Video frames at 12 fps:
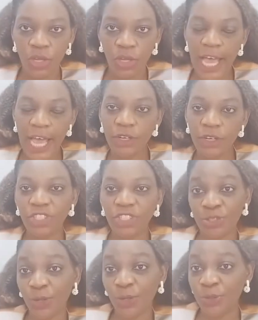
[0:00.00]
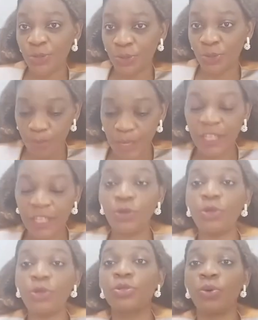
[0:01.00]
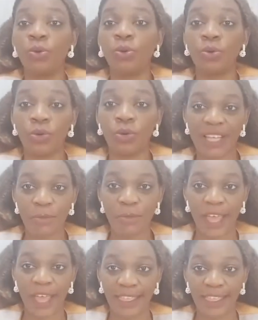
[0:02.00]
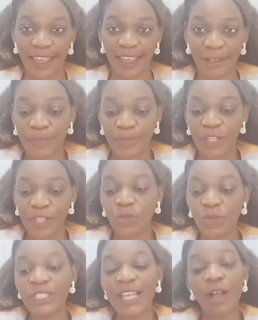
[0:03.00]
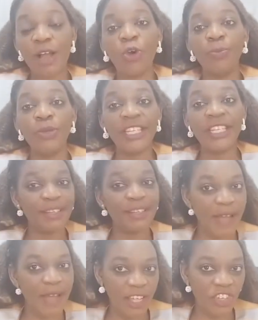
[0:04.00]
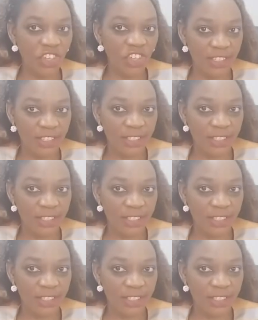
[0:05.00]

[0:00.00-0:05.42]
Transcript: I know it is going to make you also grow somewhere there. Those are community managers.